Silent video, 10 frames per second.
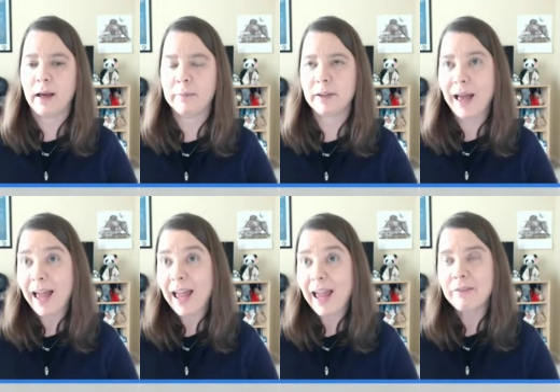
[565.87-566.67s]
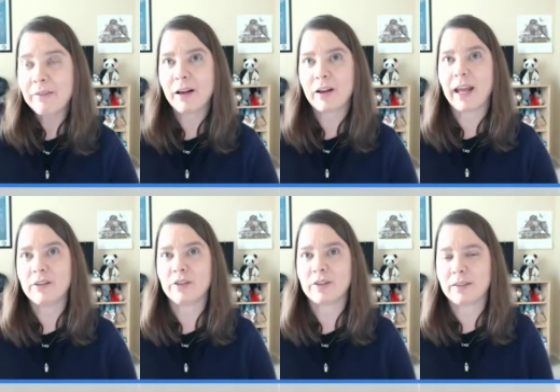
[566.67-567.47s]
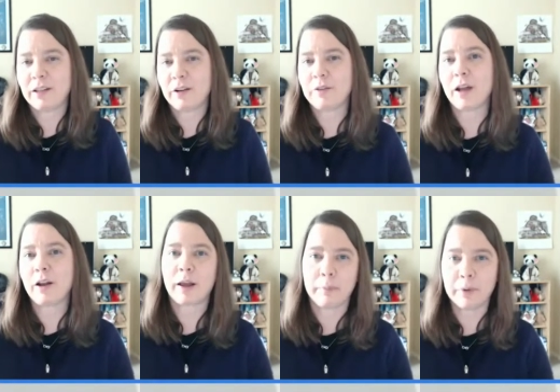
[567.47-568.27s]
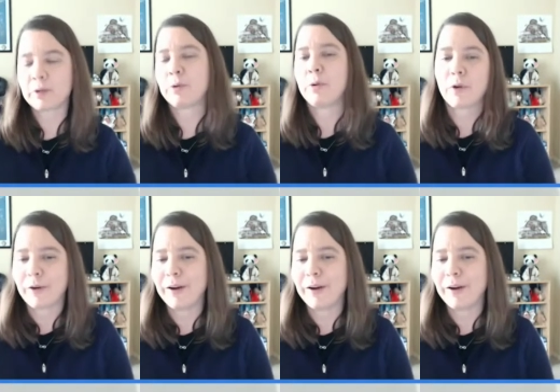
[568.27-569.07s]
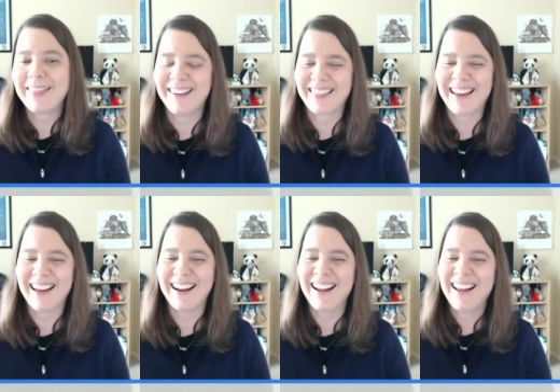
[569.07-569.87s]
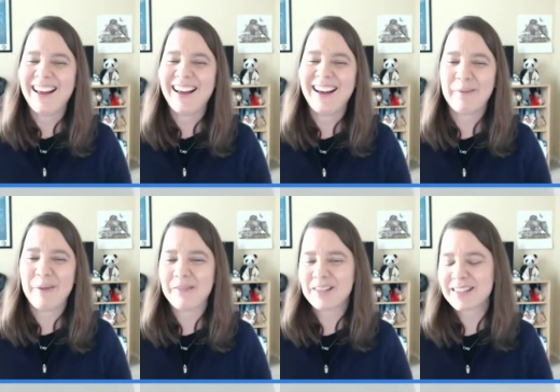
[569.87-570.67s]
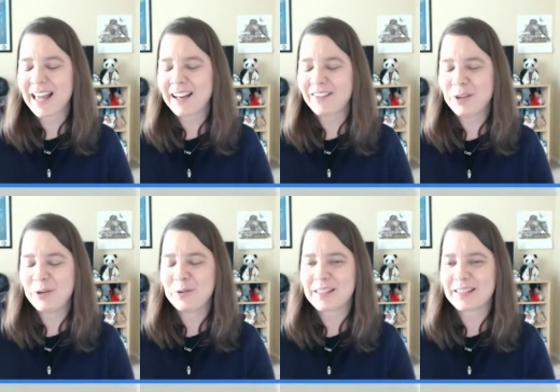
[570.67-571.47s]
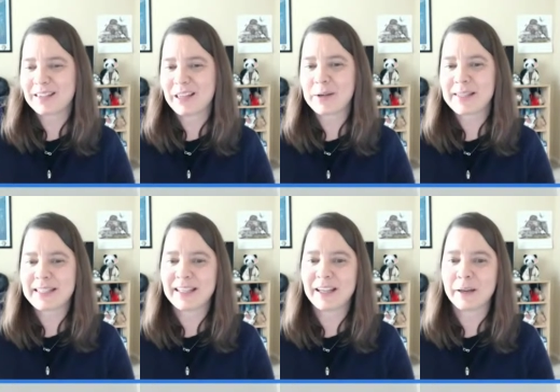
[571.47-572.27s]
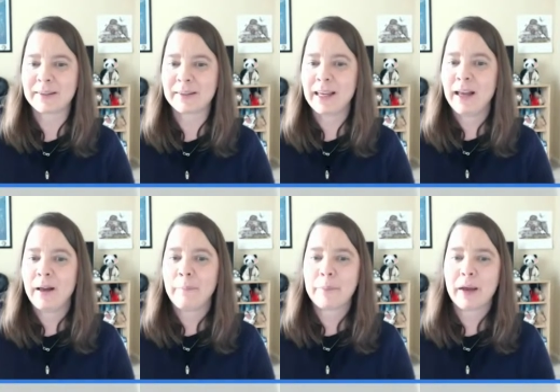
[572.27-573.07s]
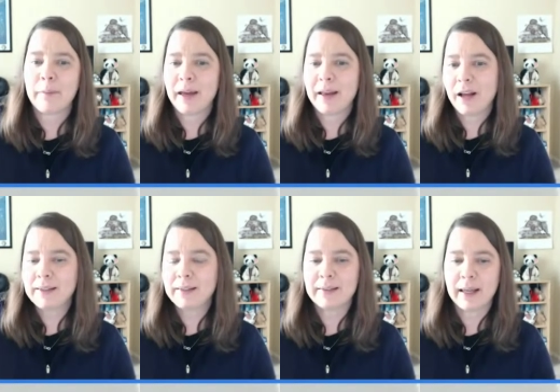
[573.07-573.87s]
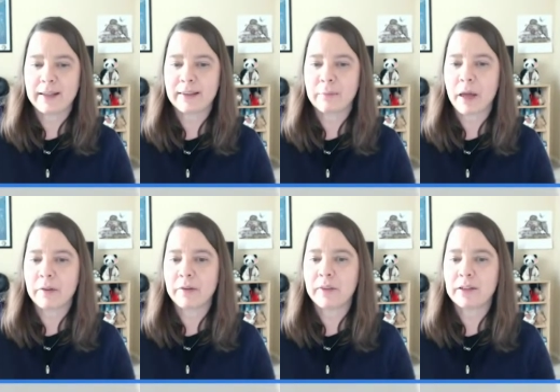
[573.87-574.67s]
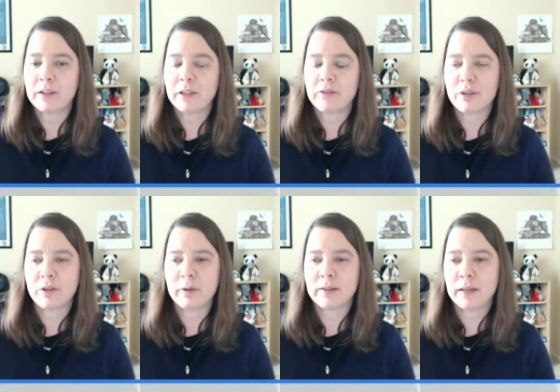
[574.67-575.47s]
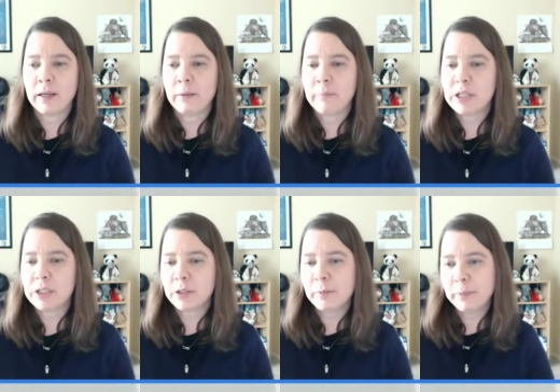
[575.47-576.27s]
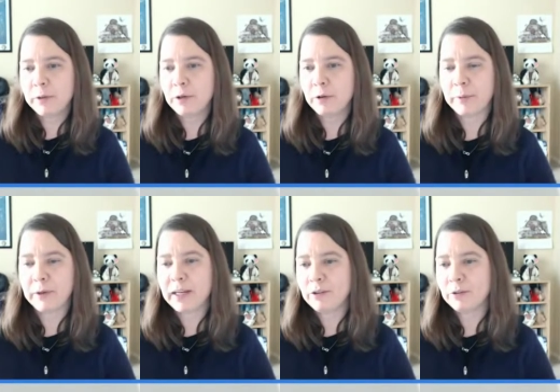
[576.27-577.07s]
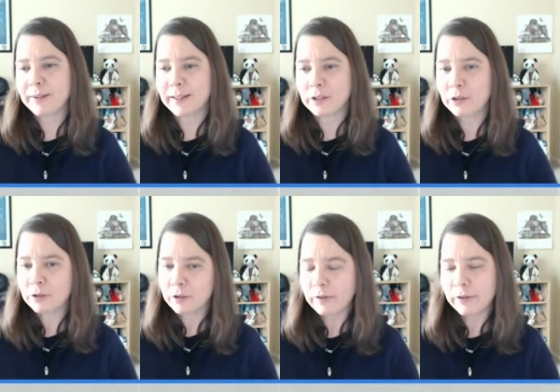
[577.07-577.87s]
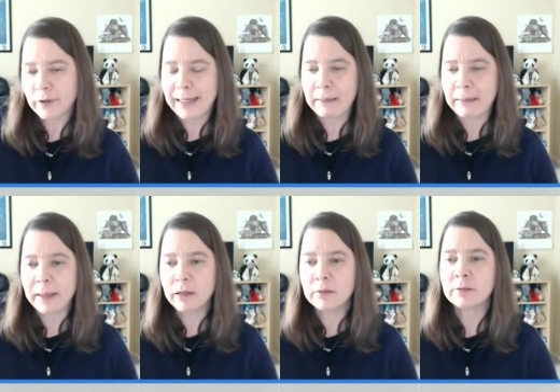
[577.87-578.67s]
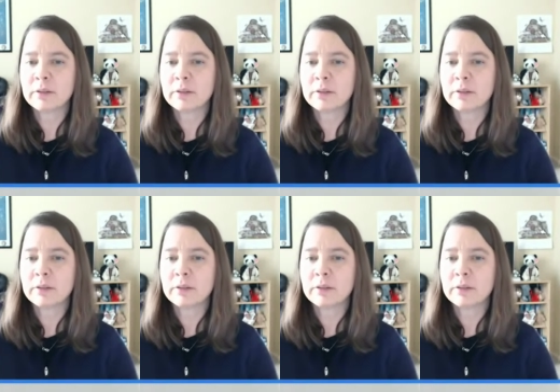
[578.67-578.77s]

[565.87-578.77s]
So I haven't gone out and just, done like a book tour or anything like that. I've just kind of used those tips. I'd also say some other things you can do is be sure and put your book in your signature of your email.